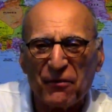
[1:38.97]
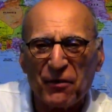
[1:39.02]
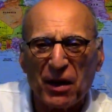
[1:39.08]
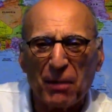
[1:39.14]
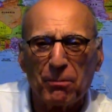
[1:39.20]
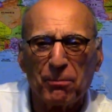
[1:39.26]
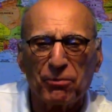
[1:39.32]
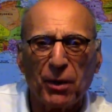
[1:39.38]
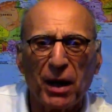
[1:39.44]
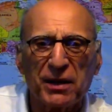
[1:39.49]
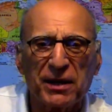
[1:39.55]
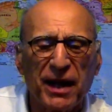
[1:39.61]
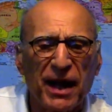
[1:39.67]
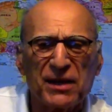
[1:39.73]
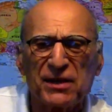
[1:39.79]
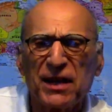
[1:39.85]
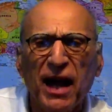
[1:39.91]
a
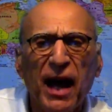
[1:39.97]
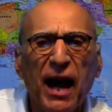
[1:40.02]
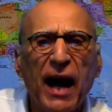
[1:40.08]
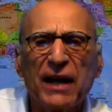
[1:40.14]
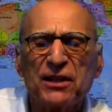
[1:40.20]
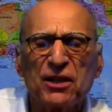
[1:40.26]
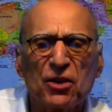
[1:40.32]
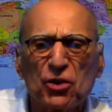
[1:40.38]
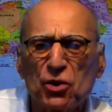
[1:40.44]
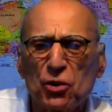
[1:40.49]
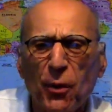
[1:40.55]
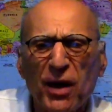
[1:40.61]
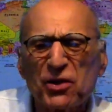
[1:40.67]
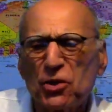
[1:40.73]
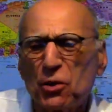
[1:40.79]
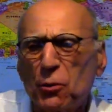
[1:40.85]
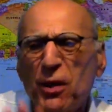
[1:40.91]
broadcast. I did it
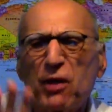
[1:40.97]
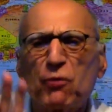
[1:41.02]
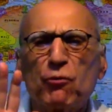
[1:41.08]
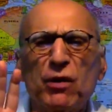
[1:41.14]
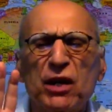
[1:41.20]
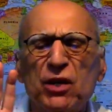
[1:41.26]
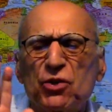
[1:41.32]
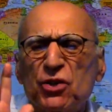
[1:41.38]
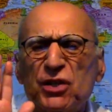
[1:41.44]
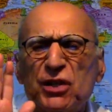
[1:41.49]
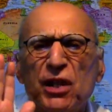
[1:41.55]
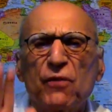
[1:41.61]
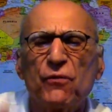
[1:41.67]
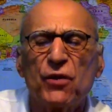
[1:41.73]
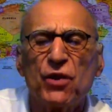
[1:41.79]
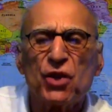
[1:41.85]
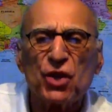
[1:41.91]
twice a week religiously
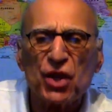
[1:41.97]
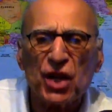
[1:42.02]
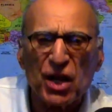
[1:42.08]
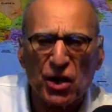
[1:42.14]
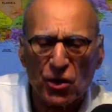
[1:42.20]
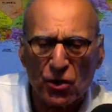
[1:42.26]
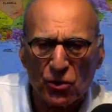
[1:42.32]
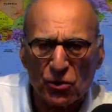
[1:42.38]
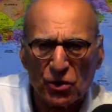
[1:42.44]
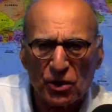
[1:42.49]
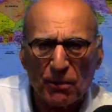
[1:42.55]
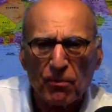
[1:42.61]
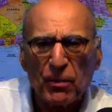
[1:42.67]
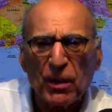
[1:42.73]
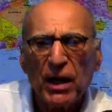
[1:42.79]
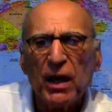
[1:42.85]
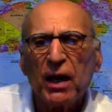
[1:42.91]
for years
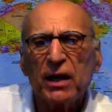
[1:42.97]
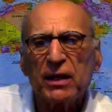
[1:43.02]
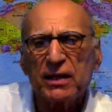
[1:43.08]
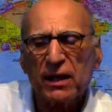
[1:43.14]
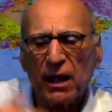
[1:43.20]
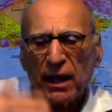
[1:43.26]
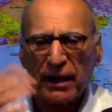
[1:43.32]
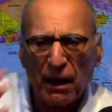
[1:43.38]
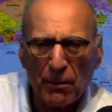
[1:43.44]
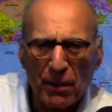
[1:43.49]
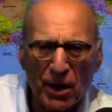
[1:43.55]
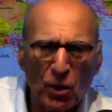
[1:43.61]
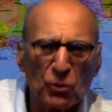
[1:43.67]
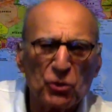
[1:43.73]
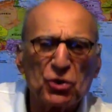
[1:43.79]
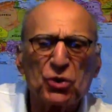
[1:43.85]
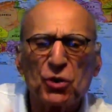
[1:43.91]
until I got my
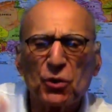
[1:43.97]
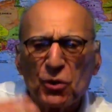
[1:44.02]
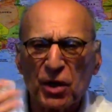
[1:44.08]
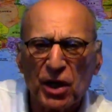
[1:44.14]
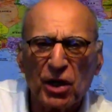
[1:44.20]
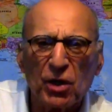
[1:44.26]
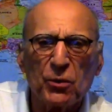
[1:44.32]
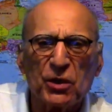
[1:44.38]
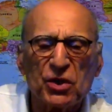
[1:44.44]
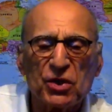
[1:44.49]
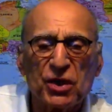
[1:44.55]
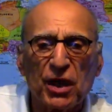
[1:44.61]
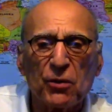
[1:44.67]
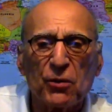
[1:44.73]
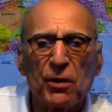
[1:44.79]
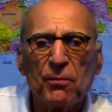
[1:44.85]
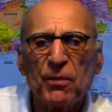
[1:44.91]
own studio,
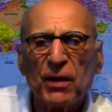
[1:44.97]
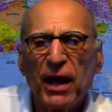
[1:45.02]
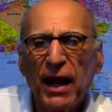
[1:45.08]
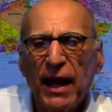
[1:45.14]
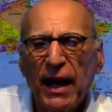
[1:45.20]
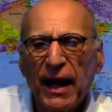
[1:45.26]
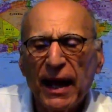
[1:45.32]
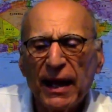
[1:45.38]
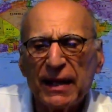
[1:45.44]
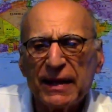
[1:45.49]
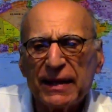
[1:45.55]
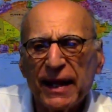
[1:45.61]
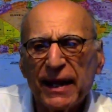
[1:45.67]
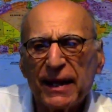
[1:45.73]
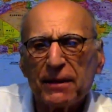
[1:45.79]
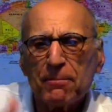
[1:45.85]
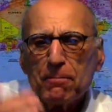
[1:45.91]
etc. And
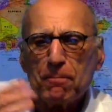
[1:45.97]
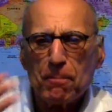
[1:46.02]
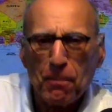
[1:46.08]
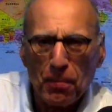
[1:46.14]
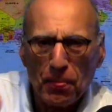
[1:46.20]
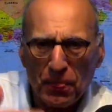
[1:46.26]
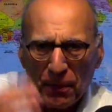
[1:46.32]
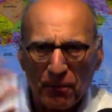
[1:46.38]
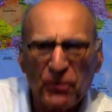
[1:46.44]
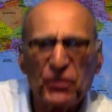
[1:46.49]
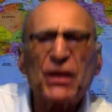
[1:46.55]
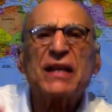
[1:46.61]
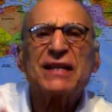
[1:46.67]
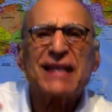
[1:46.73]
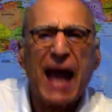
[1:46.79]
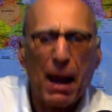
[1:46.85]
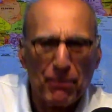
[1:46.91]
then
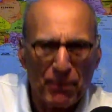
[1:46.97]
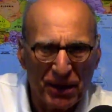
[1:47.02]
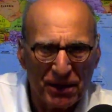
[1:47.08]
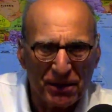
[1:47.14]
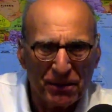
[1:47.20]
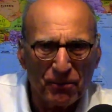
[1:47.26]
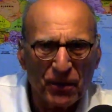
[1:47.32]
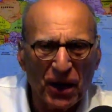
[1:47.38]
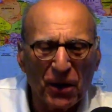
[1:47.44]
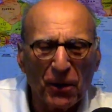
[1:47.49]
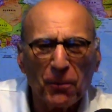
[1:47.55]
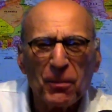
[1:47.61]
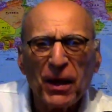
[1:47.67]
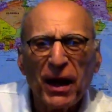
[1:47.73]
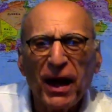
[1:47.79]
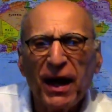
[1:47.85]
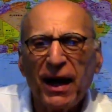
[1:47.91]
things happened, you know.
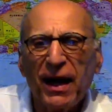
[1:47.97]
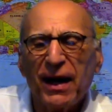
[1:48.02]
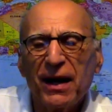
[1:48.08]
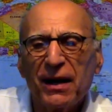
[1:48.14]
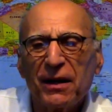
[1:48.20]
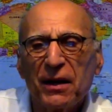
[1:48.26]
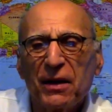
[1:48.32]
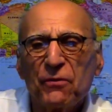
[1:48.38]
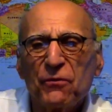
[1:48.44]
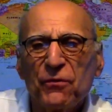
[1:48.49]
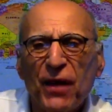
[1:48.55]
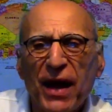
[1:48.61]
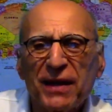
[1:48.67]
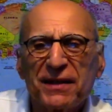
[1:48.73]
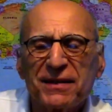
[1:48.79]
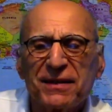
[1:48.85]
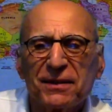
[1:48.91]
In
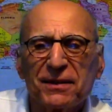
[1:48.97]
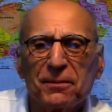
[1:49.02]
fact,